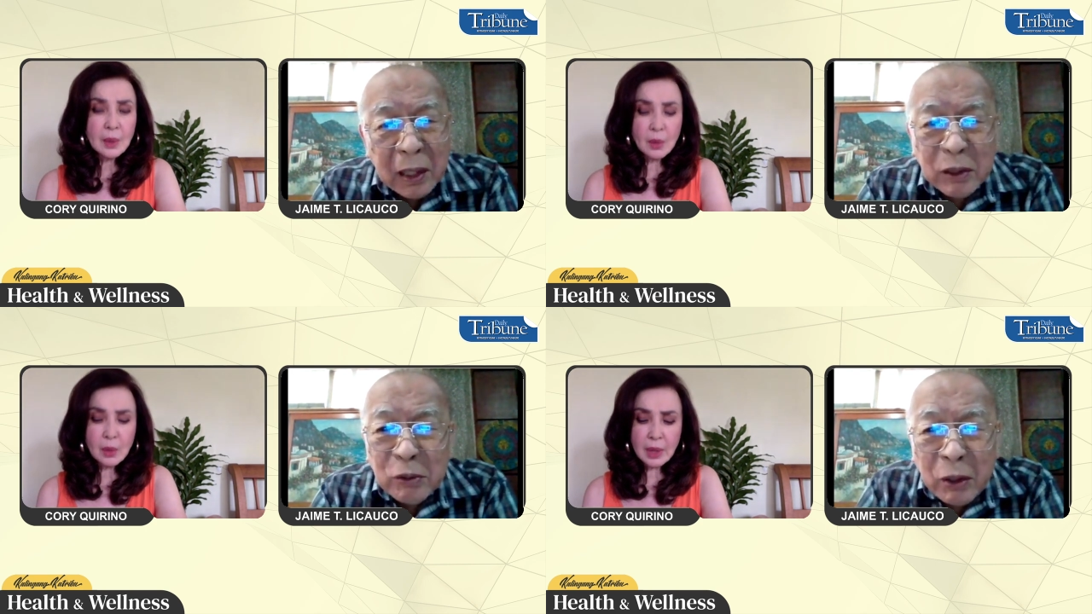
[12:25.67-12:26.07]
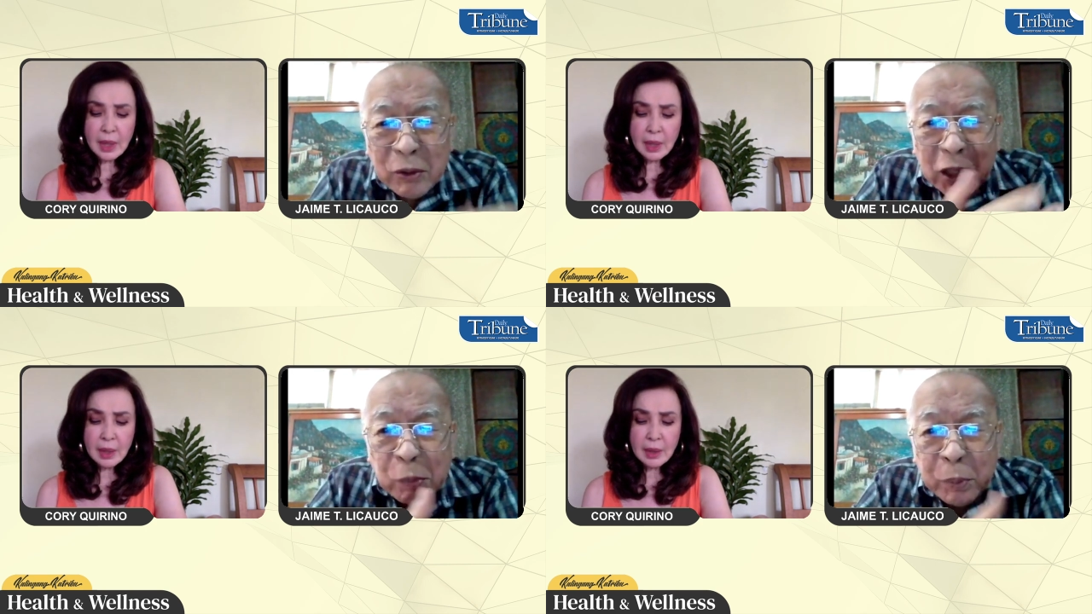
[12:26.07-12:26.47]
Speaker 1: I don't
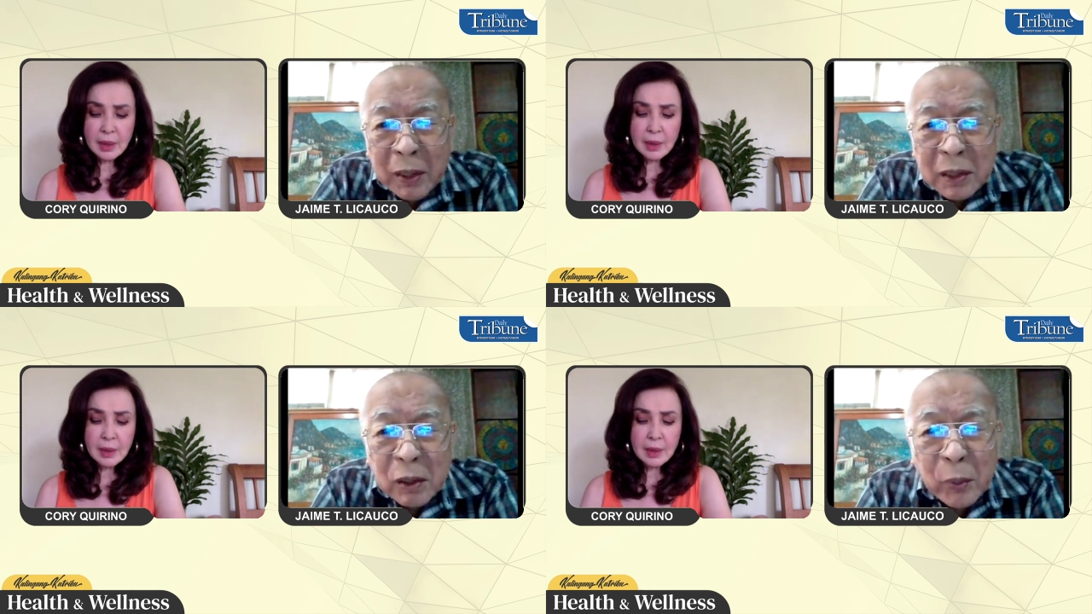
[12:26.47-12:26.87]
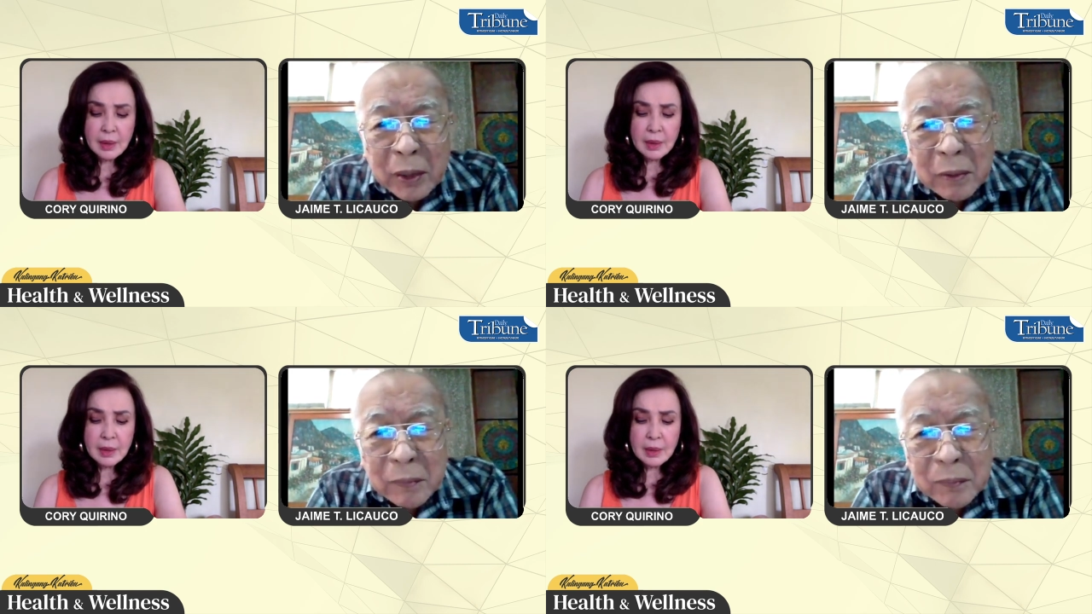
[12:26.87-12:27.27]
know how they explain it
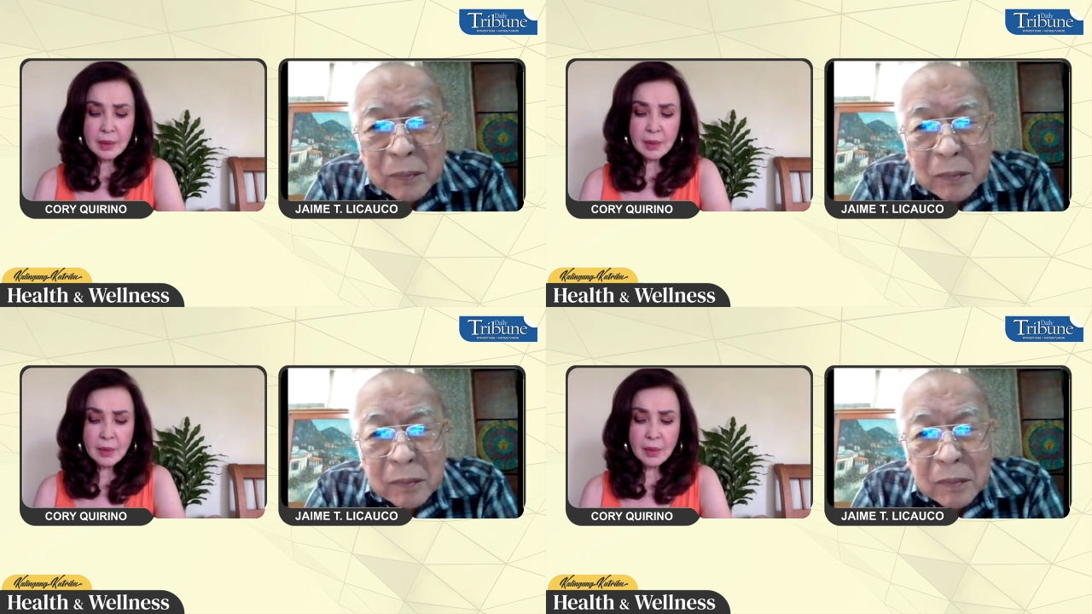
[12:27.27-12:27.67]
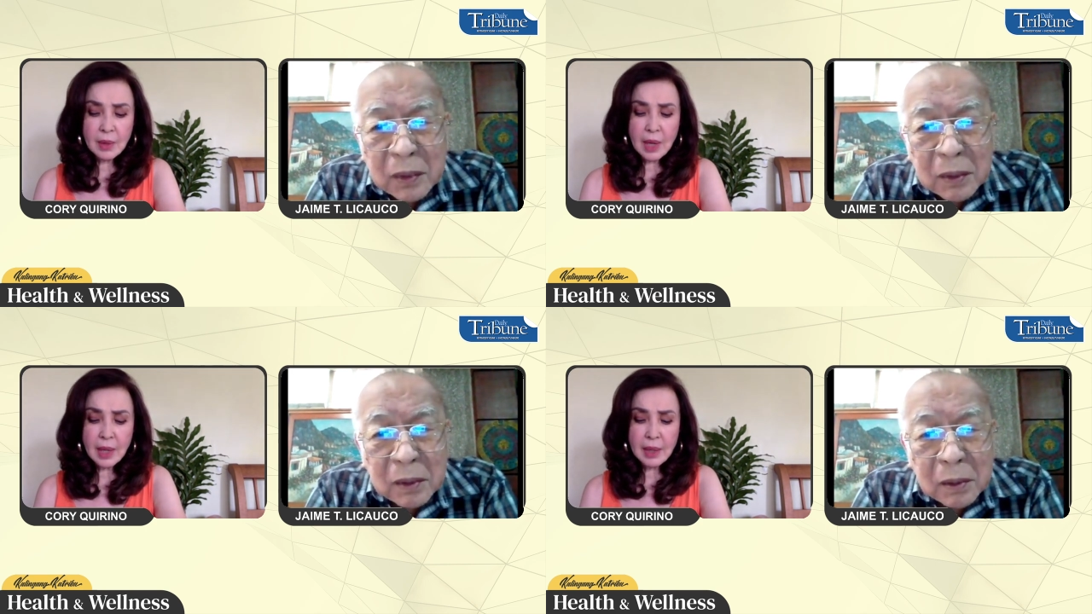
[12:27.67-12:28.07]
away.
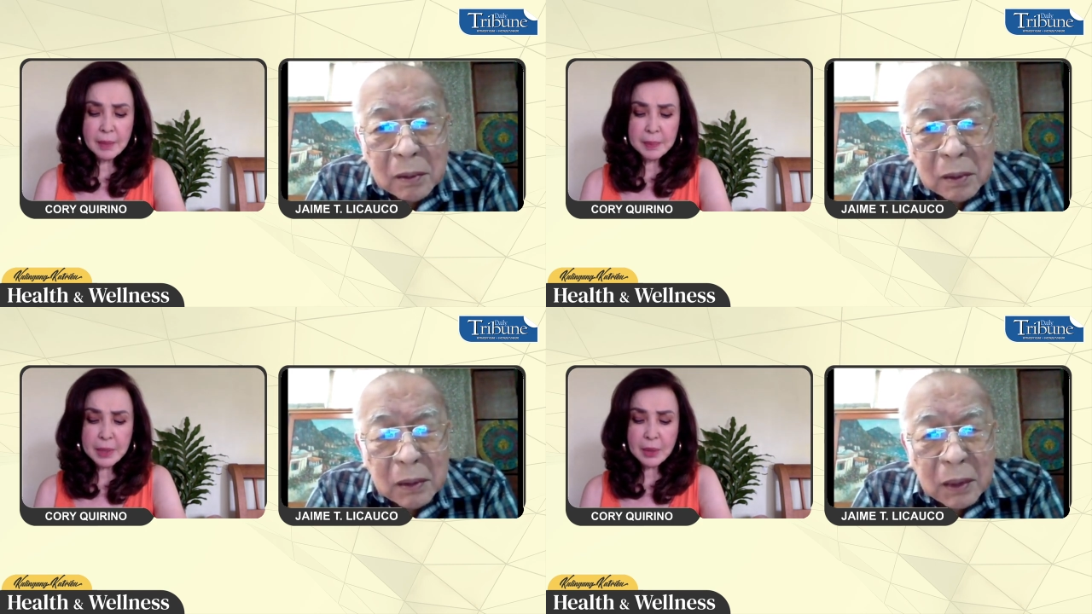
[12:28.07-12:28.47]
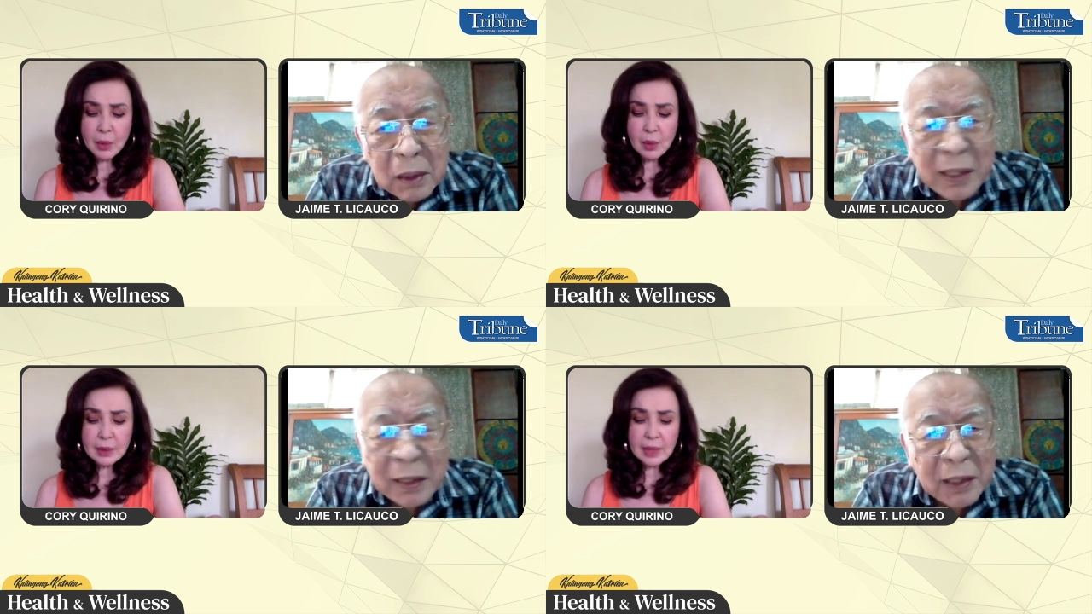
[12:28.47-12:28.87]
Oo nga eh. Pero
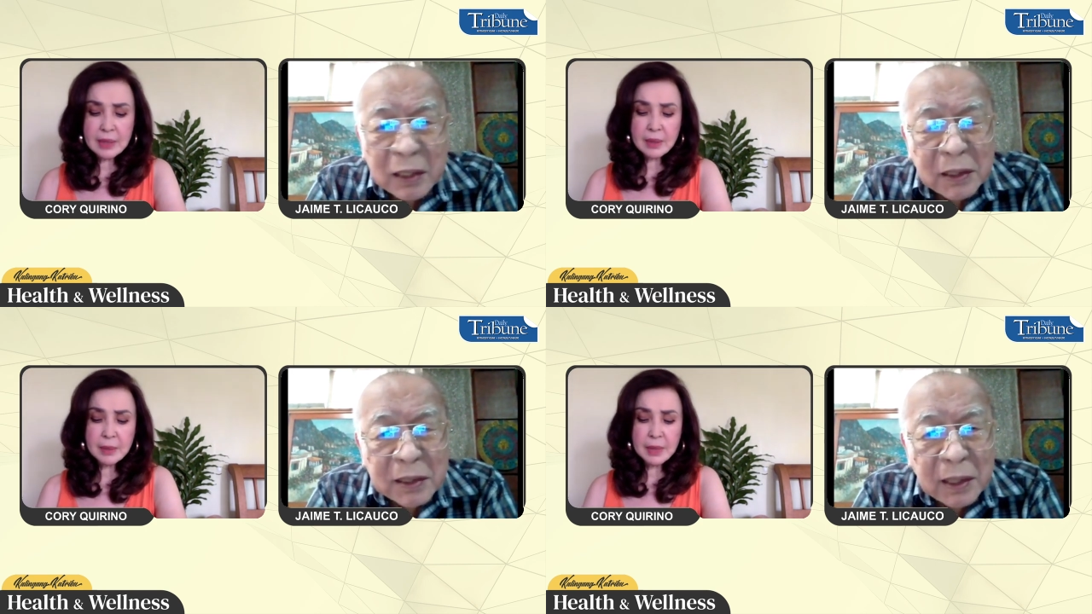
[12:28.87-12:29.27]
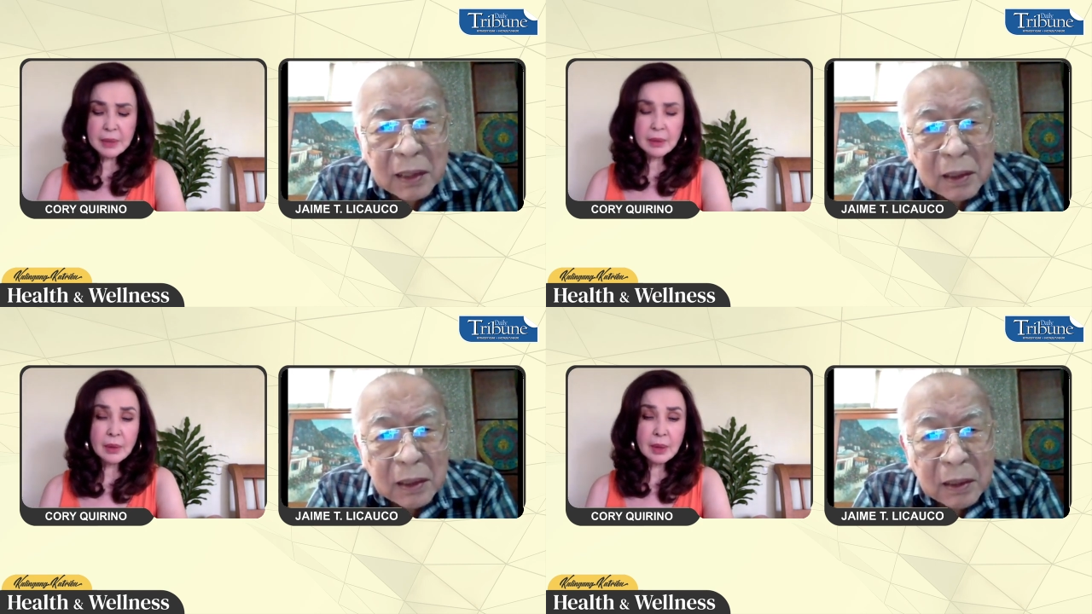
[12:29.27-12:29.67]
I cannot
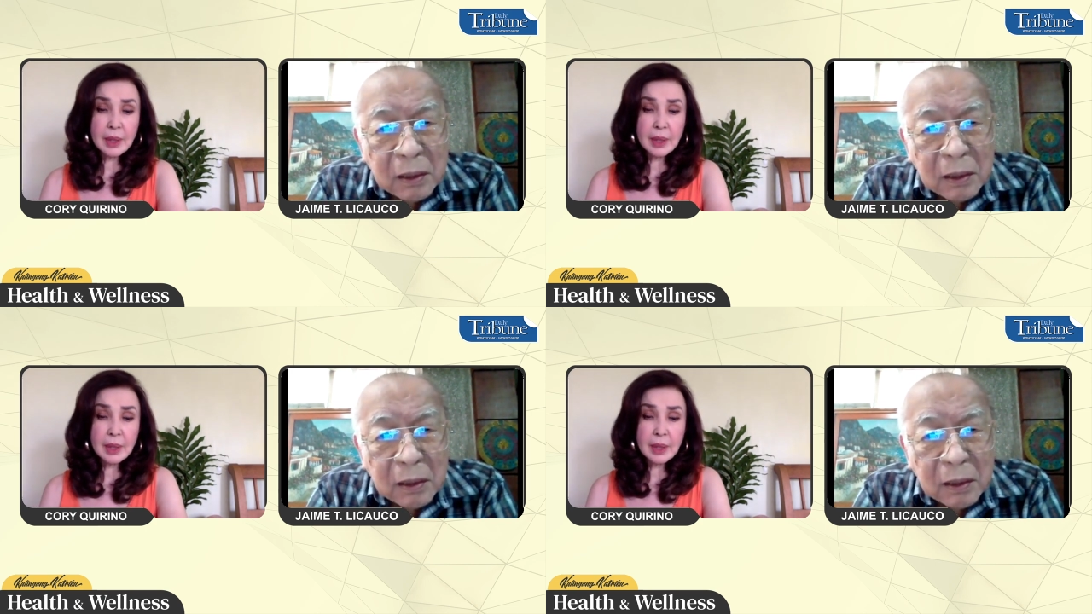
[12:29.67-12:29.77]
understand.